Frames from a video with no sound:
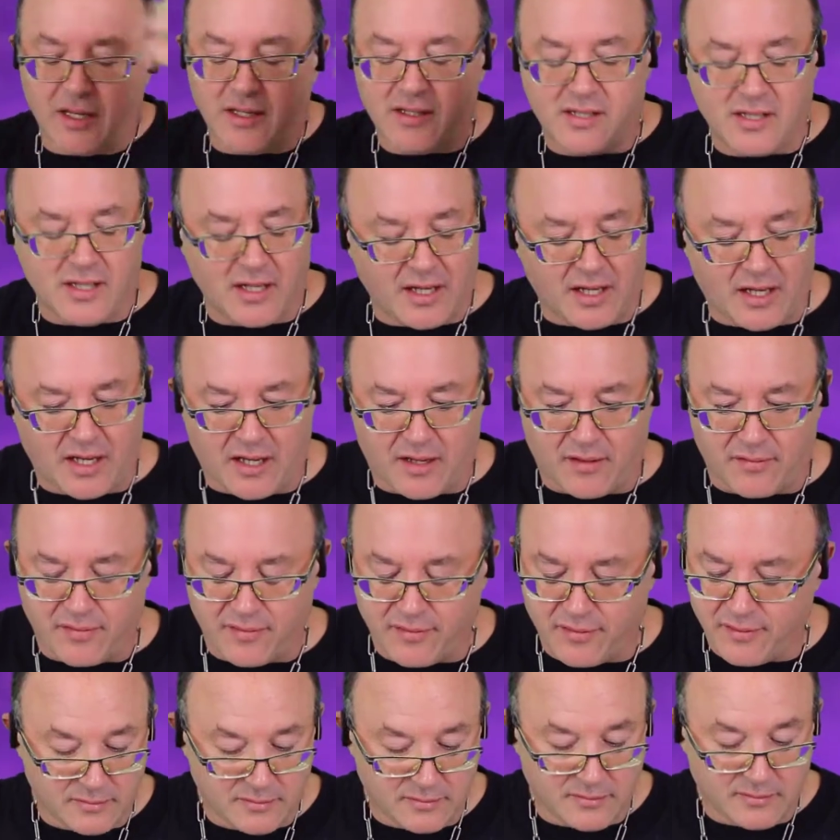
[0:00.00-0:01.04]
it's in
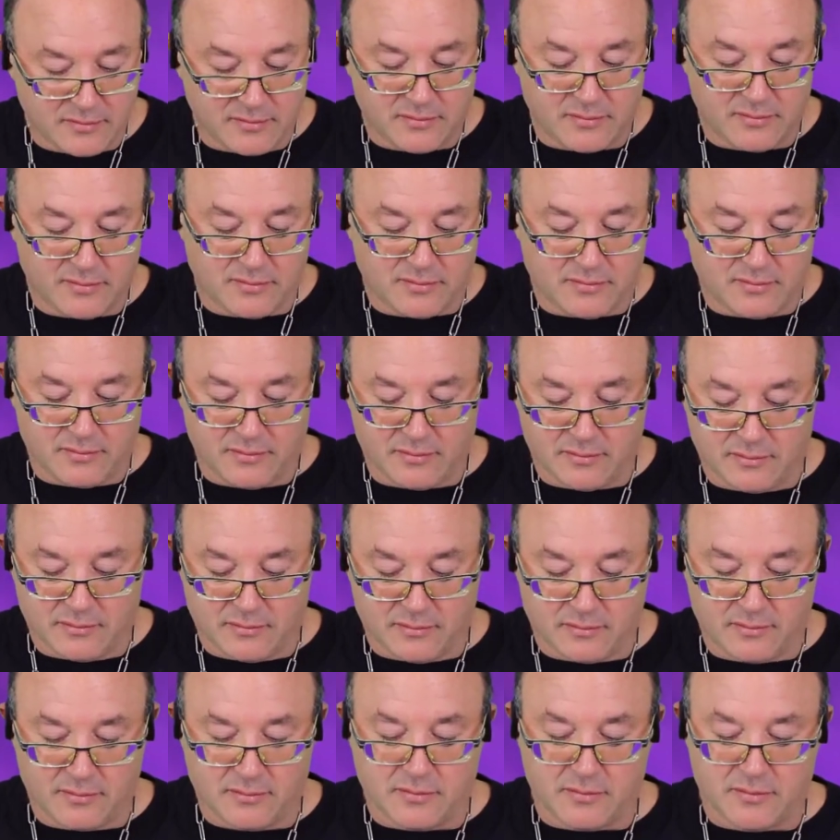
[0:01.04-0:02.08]
enough.
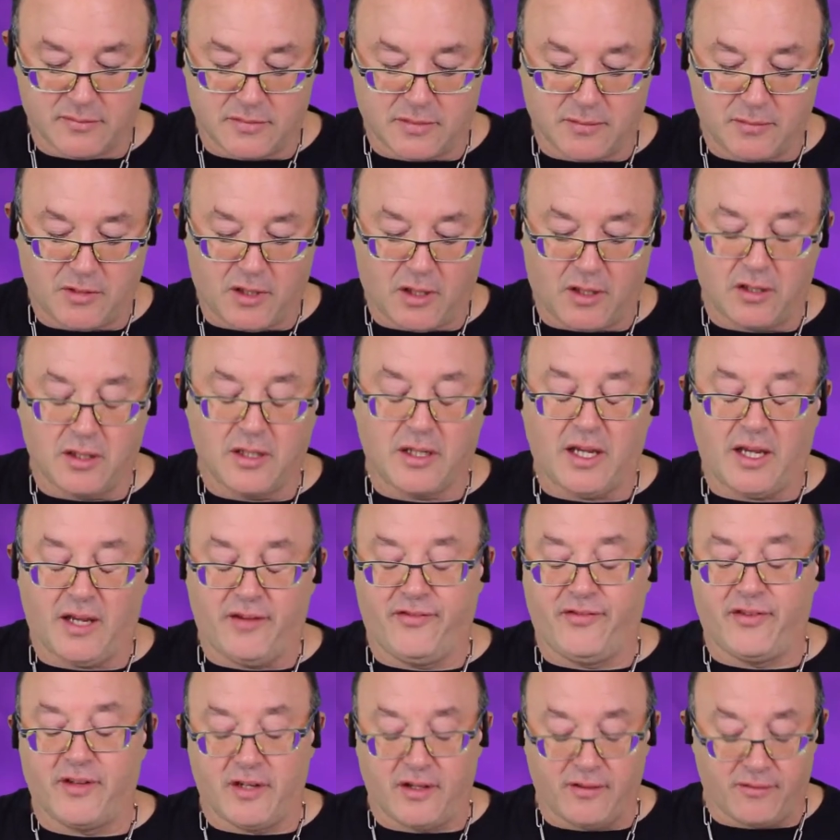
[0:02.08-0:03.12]
I'm calling
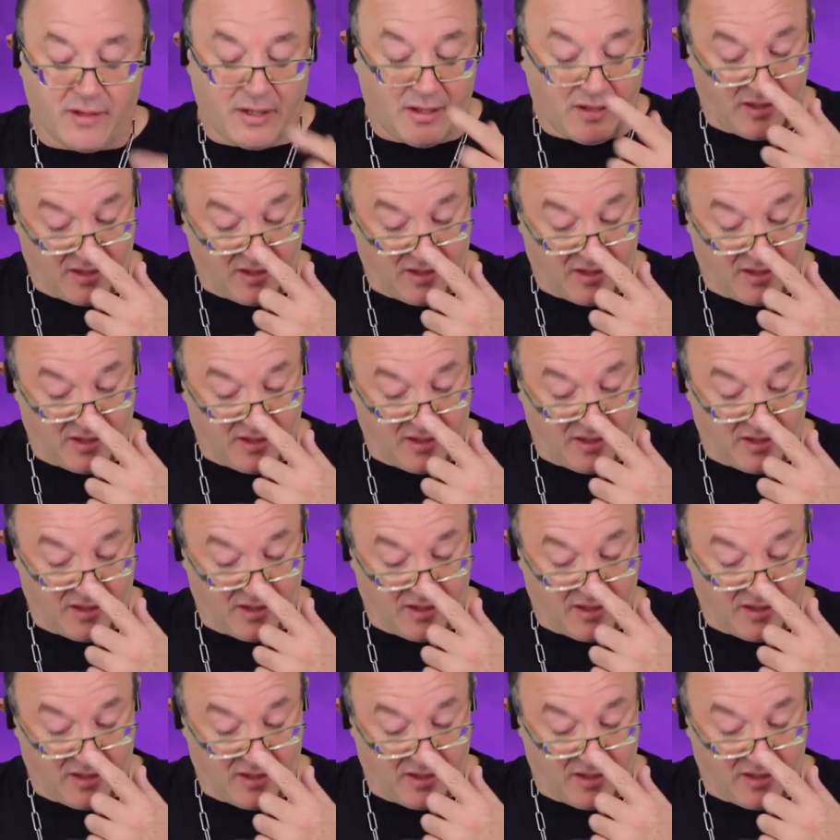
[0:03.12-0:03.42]
Anthony right